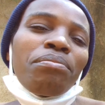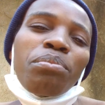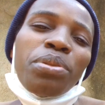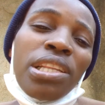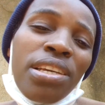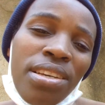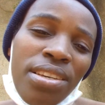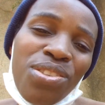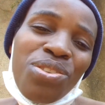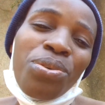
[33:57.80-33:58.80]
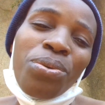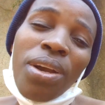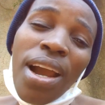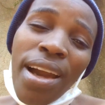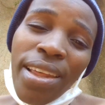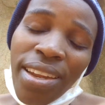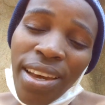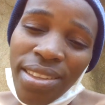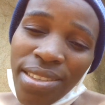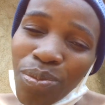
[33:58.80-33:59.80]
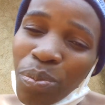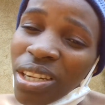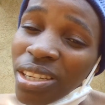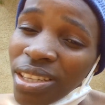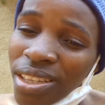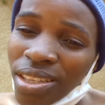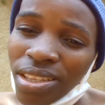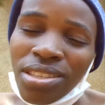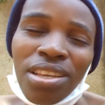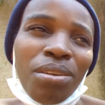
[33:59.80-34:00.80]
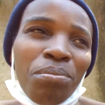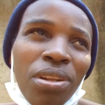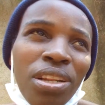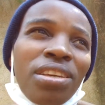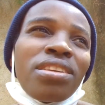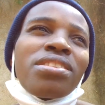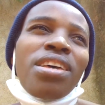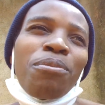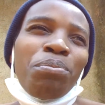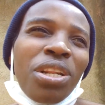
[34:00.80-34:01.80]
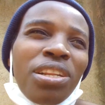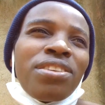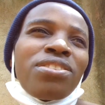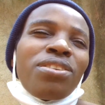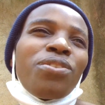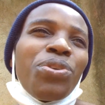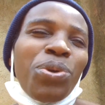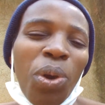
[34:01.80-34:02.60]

Please, Ugandans, please and please and please, you